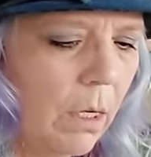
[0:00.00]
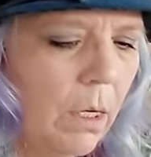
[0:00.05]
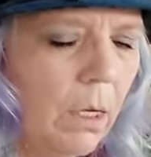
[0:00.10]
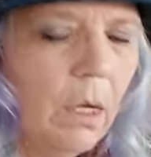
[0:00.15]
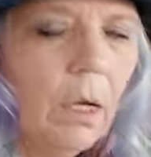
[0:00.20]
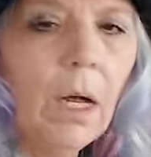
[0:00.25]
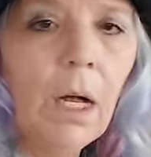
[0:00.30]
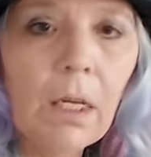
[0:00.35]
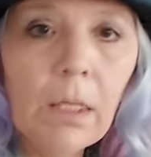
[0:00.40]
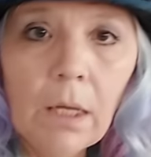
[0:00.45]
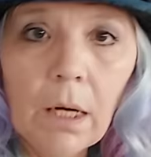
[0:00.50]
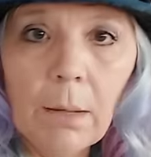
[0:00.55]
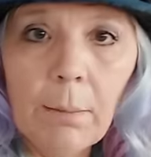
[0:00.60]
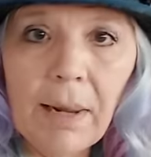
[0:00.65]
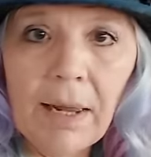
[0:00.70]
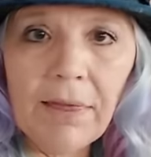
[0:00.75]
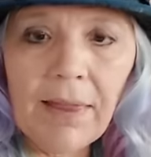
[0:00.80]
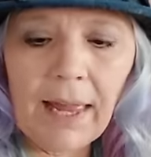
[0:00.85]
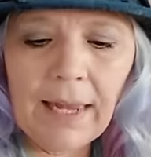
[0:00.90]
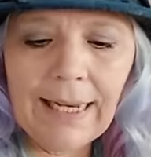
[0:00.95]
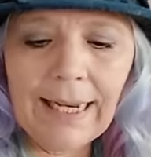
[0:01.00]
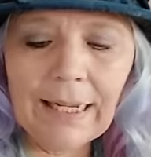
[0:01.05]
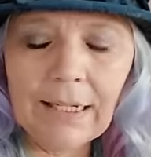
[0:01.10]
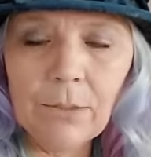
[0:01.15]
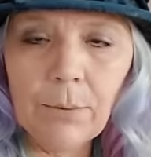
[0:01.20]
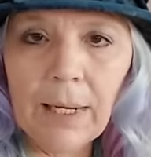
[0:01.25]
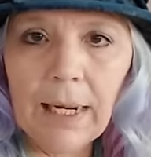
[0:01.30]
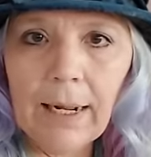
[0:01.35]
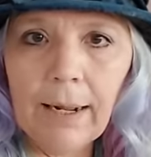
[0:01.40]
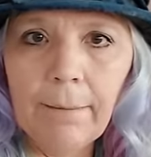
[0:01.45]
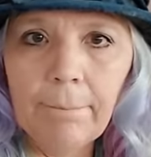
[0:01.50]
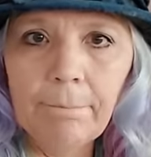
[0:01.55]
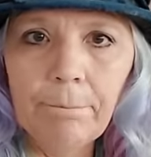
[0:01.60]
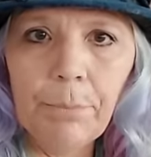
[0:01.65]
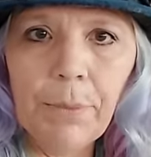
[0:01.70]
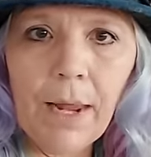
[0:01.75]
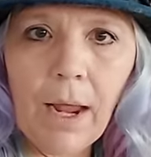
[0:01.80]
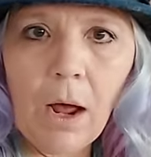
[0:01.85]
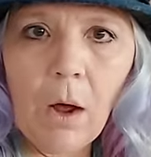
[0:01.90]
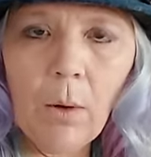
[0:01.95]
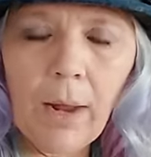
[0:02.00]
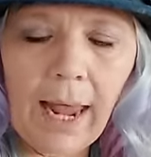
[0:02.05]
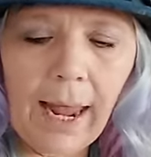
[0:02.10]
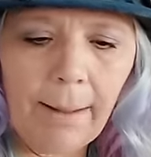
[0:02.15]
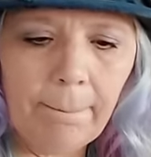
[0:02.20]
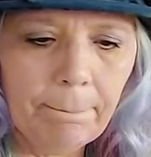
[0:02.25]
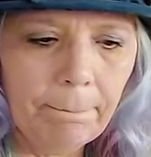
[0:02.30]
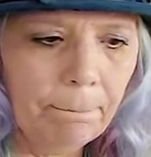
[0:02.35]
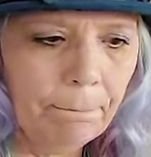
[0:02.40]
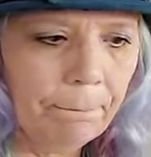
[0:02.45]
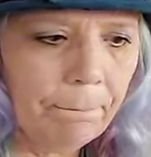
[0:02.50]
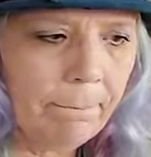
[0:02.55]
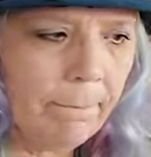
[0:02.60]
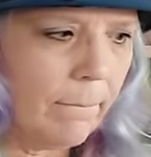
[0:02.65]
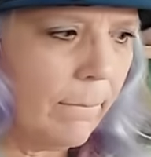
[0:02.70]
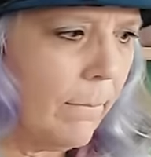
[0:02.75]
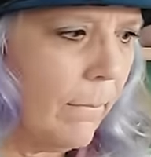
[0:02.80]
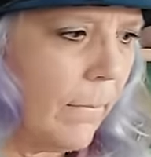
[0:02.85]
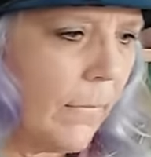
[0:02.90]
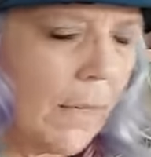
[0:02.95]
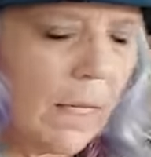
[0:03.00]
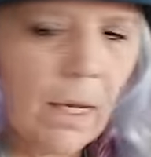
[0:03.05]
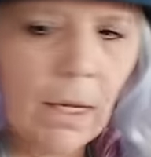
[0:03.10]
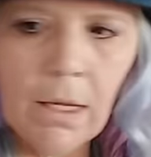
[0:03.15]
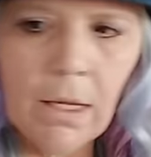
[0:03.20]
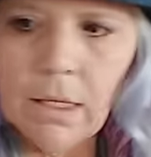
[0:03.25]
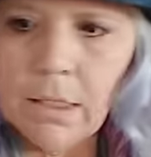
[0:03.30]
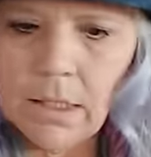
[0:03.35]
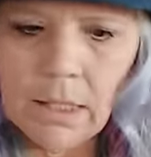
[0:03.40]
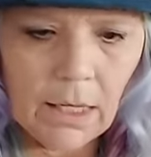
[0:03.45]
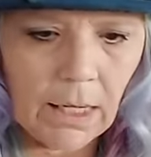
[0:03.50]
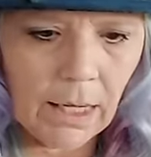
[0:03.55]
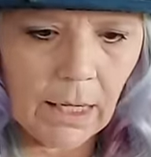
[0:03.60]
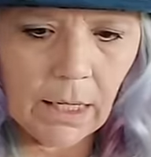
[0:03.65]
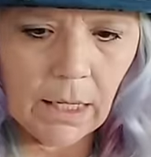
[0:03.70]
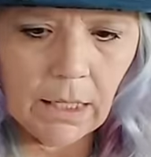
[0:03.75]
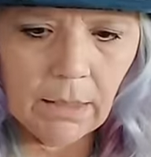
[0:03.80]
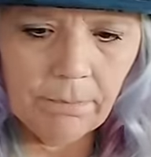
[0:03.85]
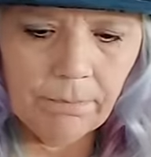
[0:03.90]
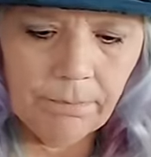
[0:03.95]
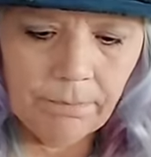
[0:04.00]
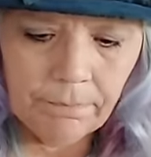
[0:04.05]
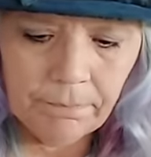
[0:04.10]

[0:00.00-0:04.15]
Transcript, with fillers: I'll talk about that next week. Okay, did I